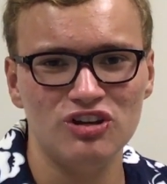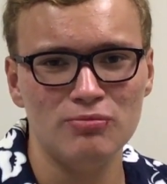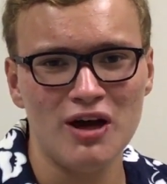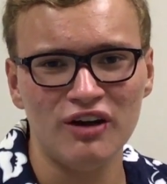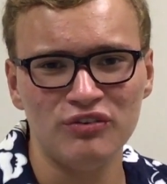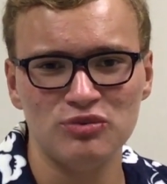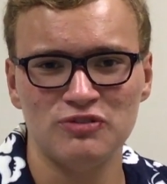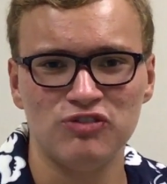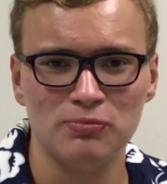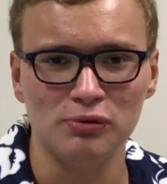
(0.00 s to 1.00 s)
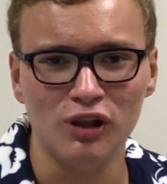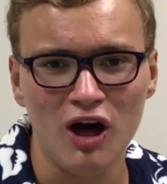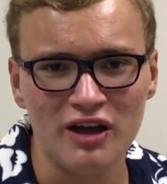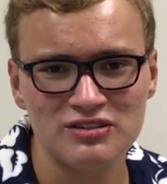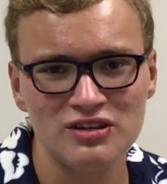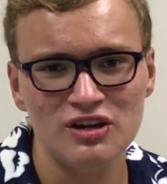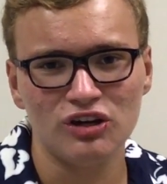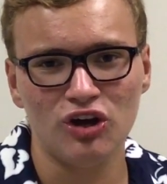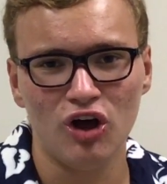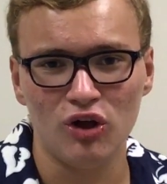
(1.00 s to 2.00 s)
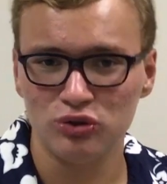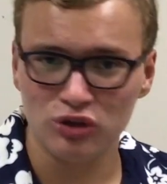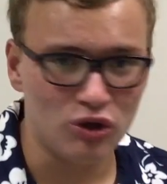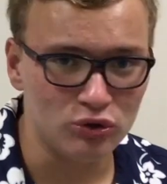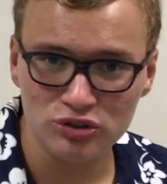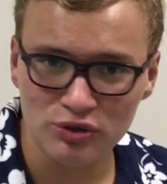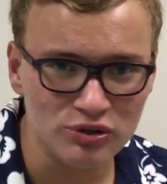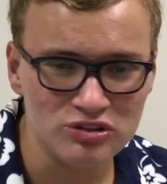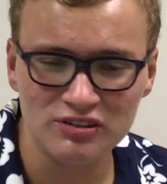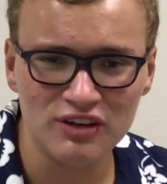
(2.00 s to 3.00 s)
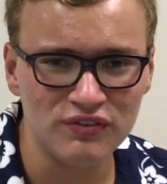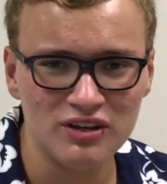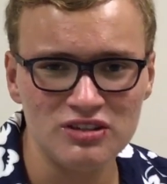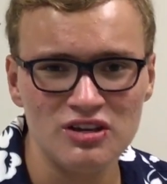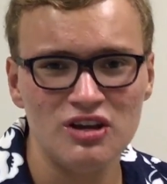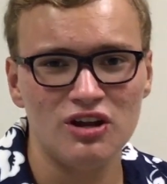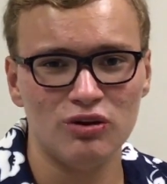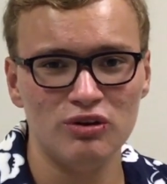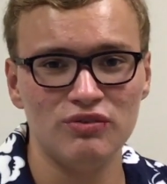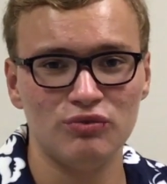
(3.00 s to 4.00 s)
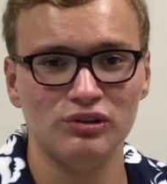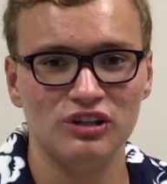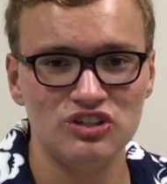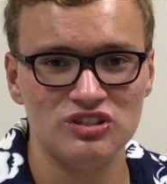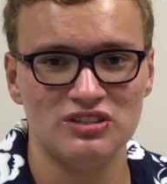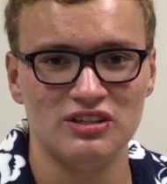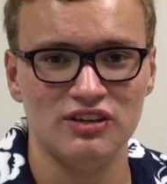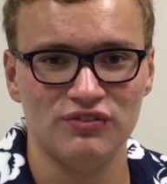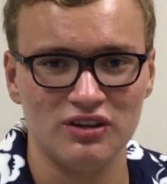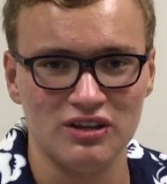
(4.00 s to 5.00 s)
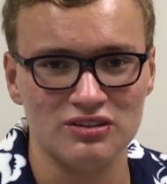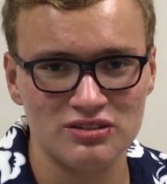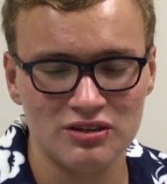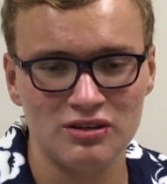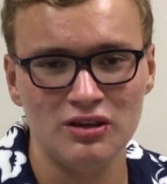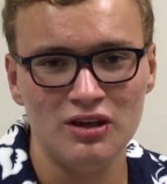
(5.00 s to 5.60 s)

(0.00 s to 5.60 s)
No matter if it was for plot, cultural significance, or even religious significance.